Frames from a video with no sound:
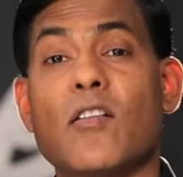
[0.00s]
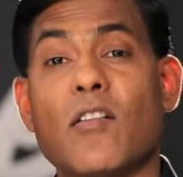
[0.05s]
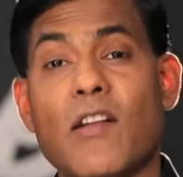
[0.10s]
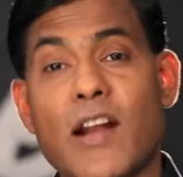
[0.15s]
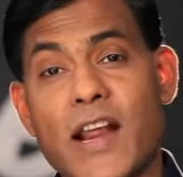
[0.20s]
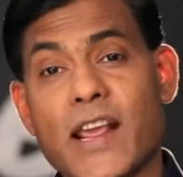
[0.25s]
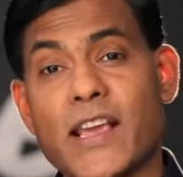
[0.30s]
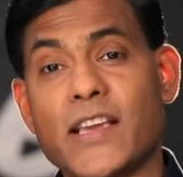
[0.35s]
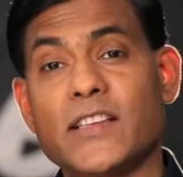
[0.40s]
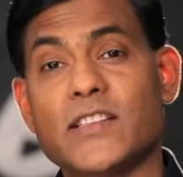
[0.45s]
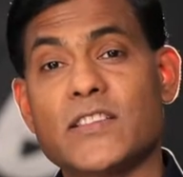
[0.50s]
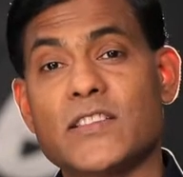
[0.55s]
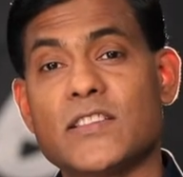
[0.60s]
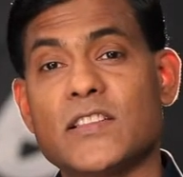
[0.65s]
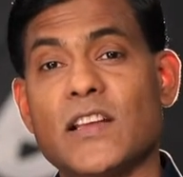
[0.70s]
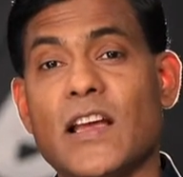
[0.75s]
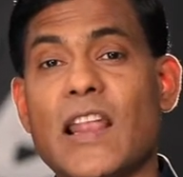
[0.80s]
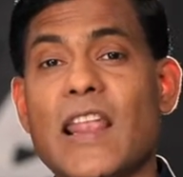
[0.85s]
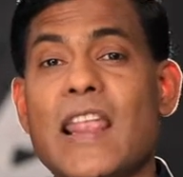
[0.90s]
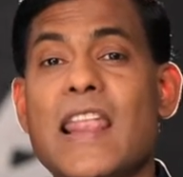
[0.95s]

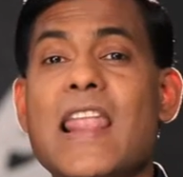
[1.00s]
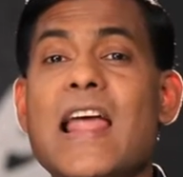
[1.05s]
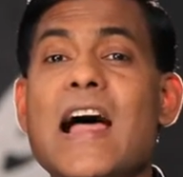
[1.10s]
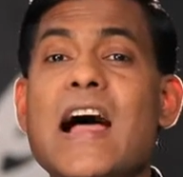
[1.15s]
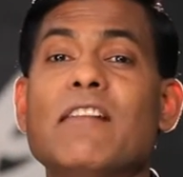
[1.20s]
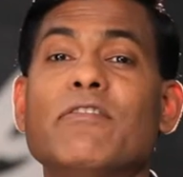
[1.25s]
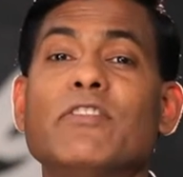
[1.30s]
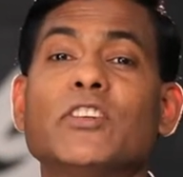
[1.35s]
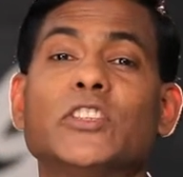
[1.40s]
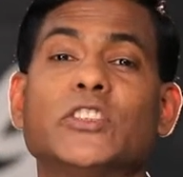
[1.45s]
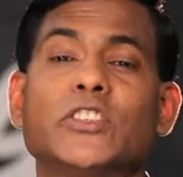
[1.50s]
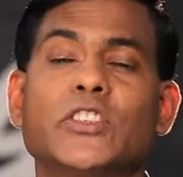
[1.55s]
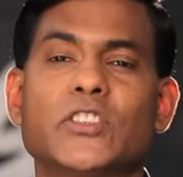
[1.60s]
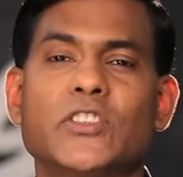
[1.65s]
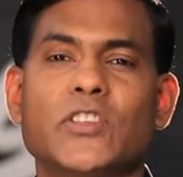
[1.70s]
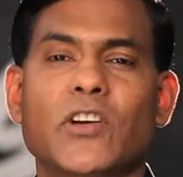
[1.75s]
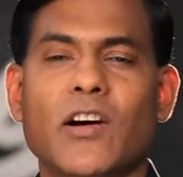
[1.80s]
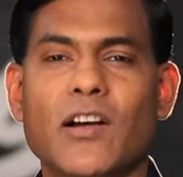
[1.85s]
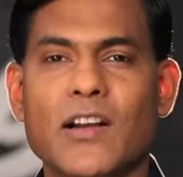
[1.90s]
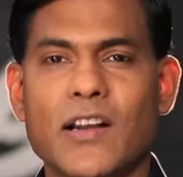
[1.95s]
Grace
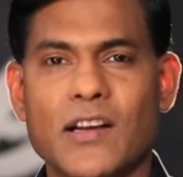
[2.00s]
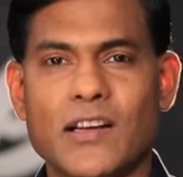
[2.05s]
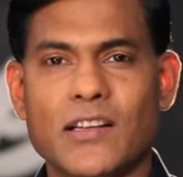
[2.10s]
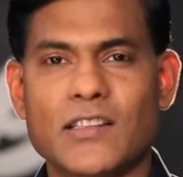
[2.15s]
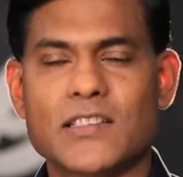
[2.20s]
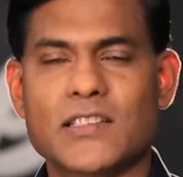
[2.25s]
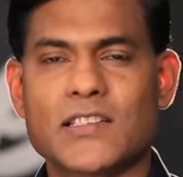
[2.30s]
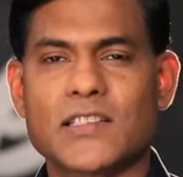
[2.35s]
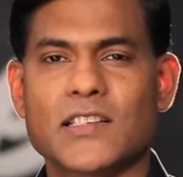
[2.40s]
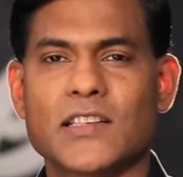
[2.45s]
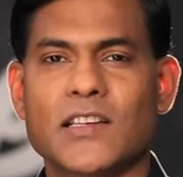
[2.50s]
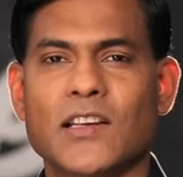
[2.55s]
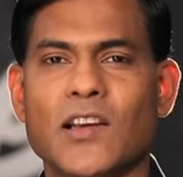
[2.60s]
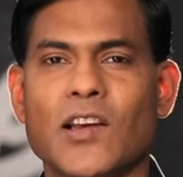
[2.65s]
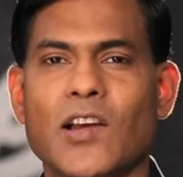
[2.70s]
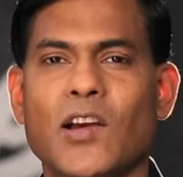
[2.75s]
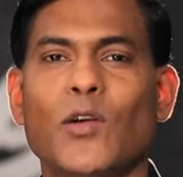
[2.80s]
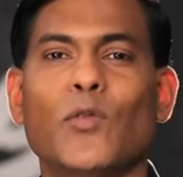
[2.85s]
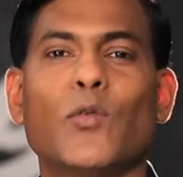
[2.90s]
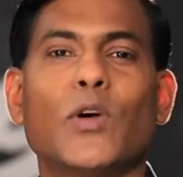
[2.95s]
lavishes on us
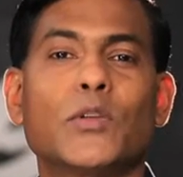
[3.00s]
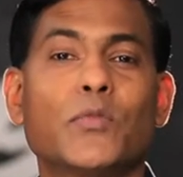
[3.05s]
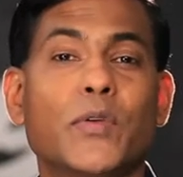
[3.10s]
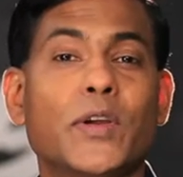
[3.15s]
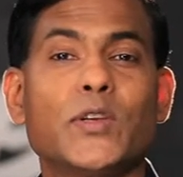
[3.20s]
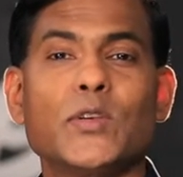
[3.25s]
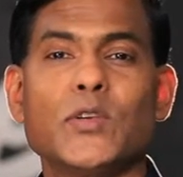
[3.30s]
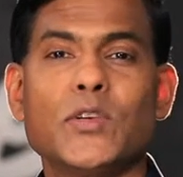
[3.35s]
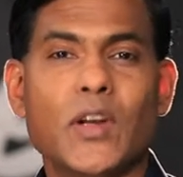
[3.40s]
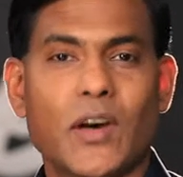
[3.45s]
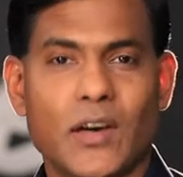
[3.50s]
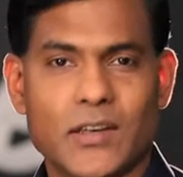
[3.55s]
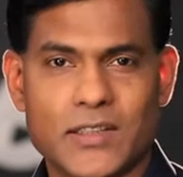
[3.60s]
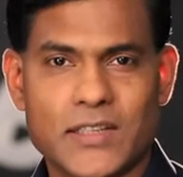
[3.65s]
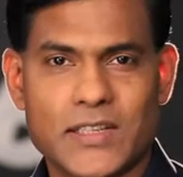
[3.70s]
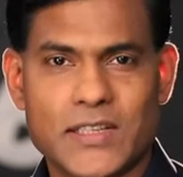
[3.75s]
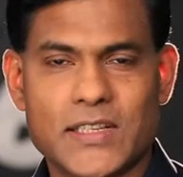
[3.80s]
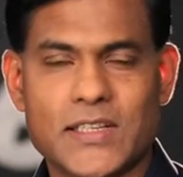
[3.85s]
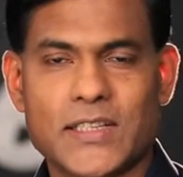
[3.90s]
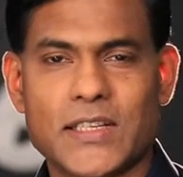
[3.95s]
what we do
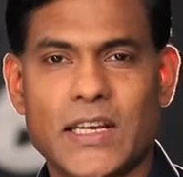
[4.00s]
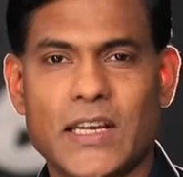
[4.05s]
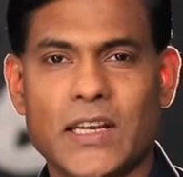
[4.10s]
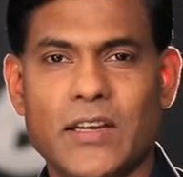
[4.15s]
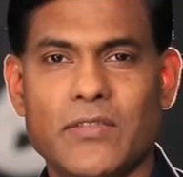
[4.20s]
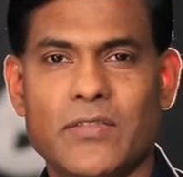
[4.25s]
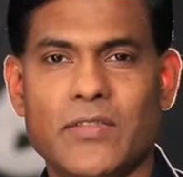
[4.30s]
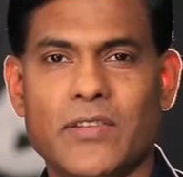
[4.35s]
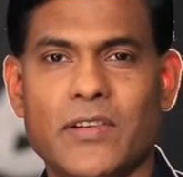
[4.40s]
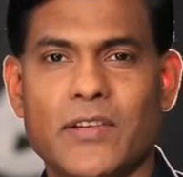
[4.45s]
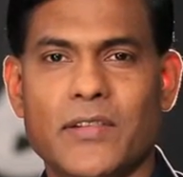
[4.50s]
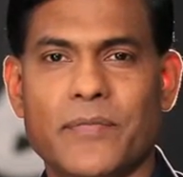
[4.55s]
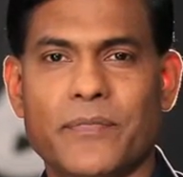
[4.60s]
not deserve.